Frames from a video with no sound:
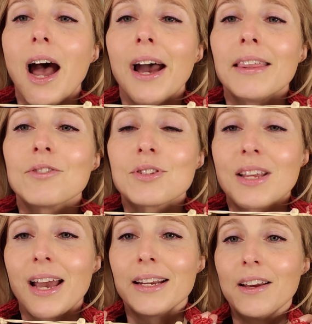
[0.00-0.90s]
either
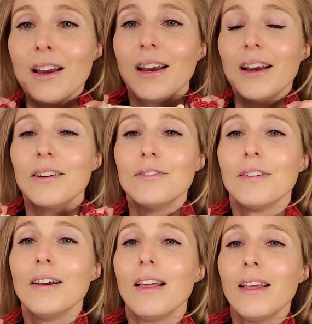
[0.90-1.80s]
side of
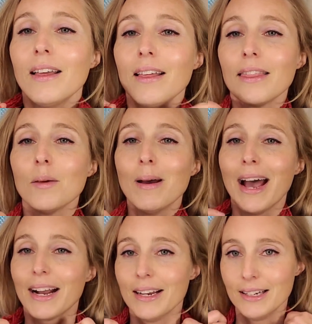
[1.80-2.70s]
the
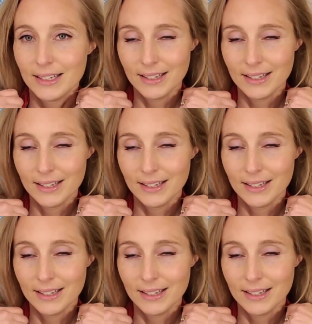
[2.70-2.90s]
back.